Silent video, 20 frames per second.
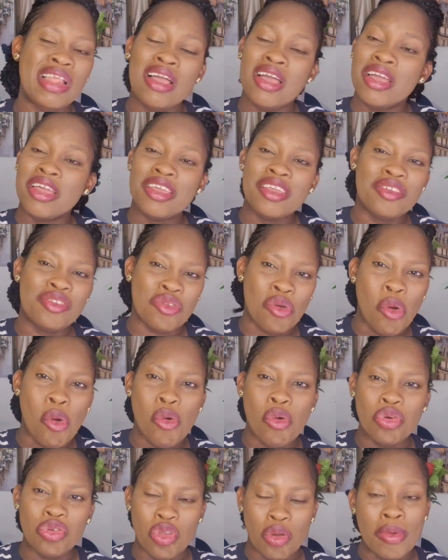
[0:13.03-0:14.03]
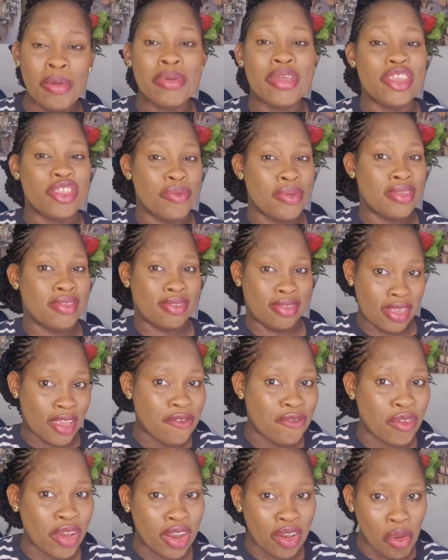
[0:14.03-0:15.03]
he's old, or maybe he's been
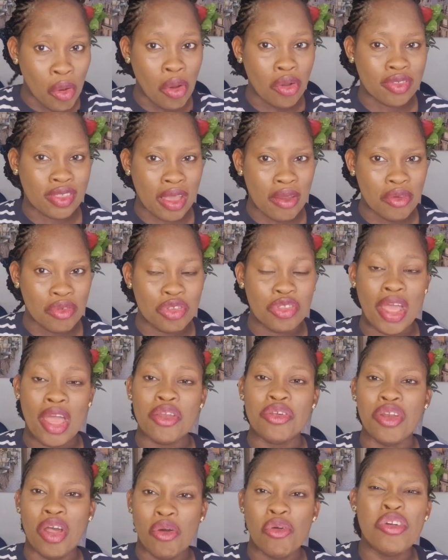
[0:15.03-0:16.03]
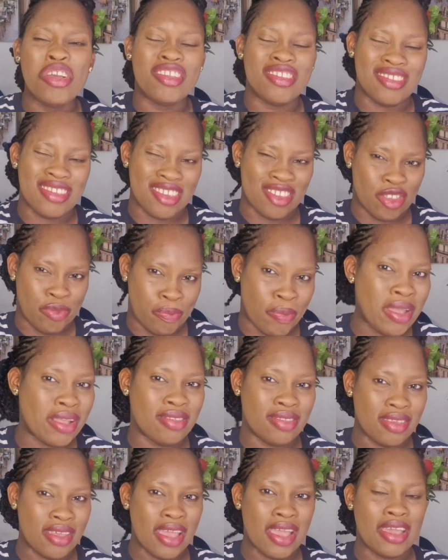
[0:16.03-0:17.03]
sick for a long time, that it is
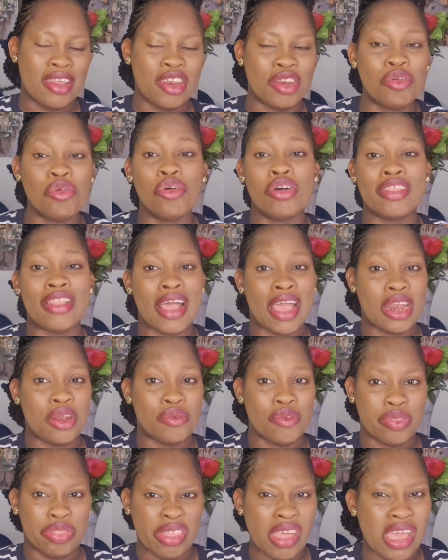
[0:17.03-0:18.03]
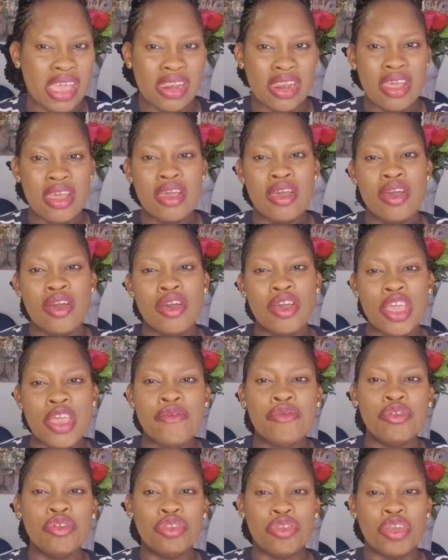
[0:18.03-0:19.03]
expected, that kind of a thing.
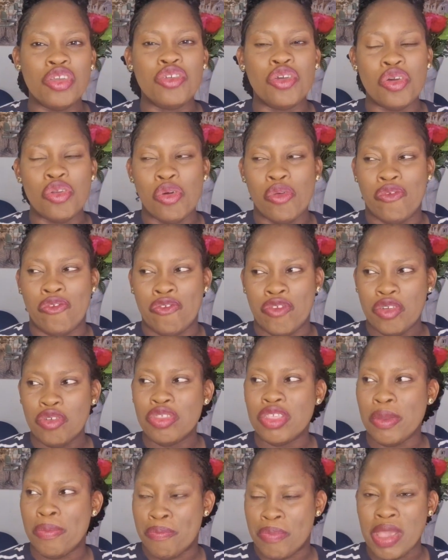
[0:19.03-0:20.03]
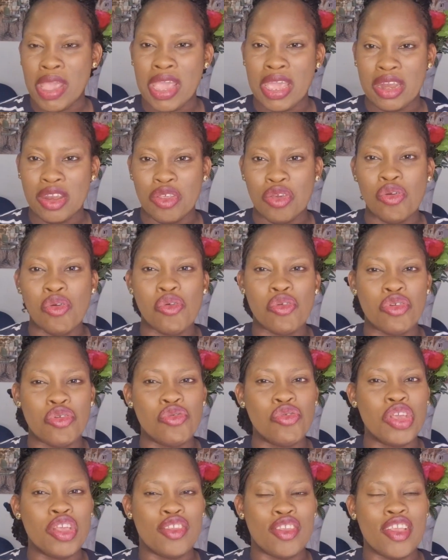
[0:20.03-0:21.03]
Even though you're gonna feel the pain,
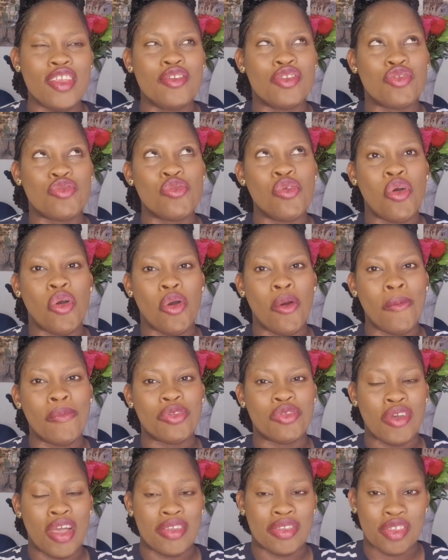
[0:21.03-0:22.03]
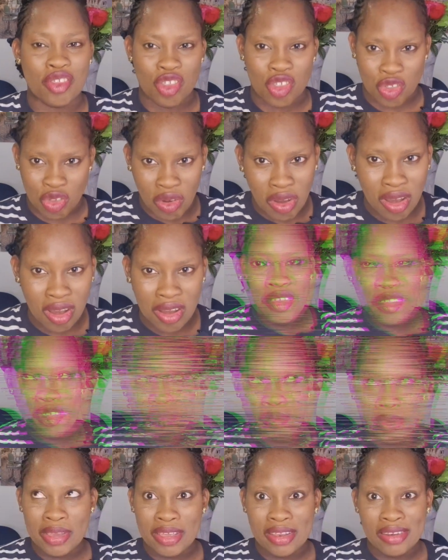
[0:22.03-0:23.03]
it soon comes to you as a shock.
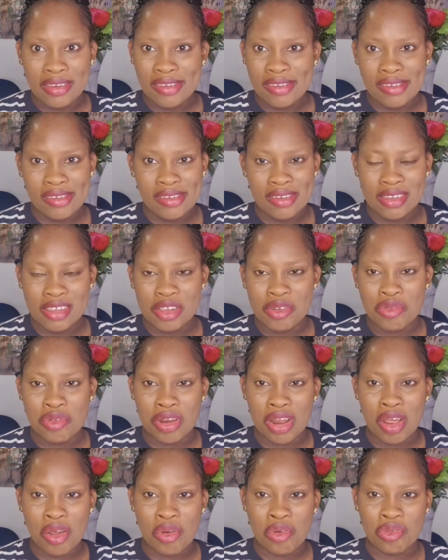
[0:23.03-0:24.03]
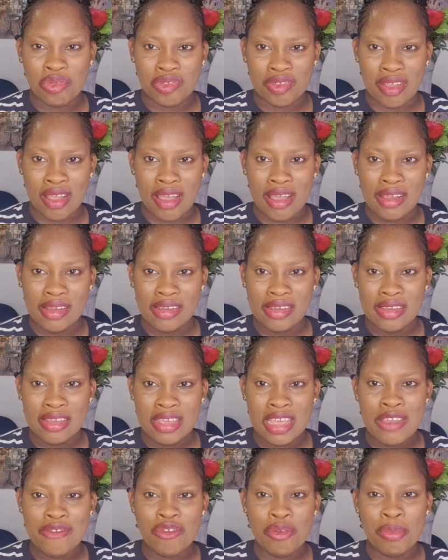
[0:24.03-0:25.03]
It's been a roller coaster
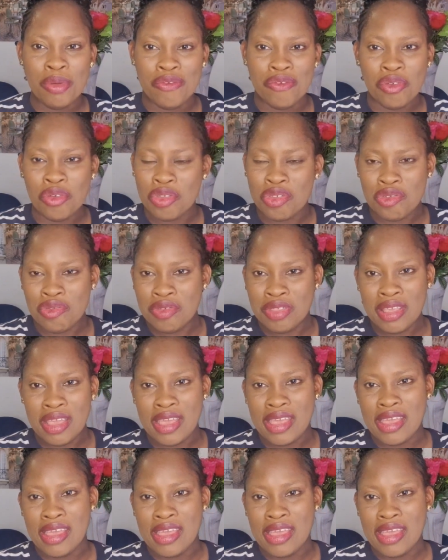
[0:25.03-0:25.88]
even before today.